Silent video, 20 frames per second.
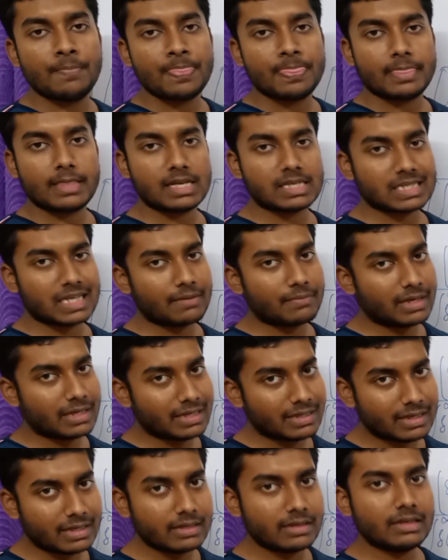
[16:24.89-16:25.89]

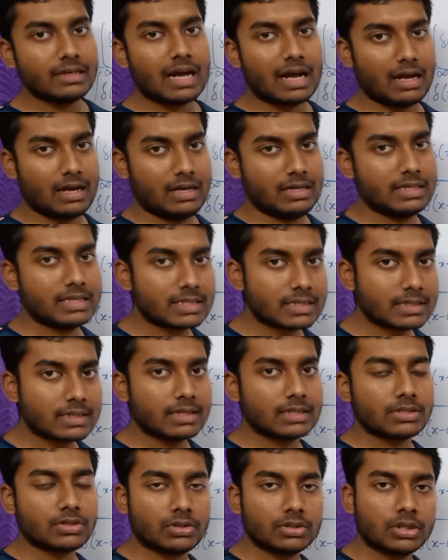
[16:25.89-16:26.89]
detailedly
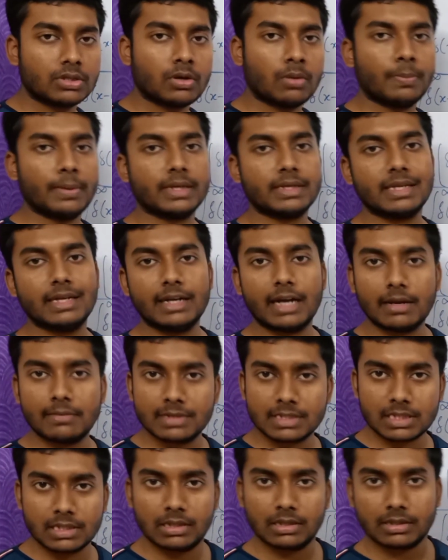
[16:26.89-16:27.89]
discuss on the topic
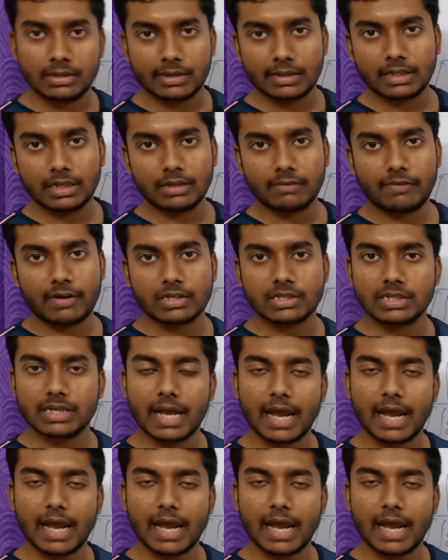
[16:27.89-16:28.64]
three-dimensional Dirac delta function,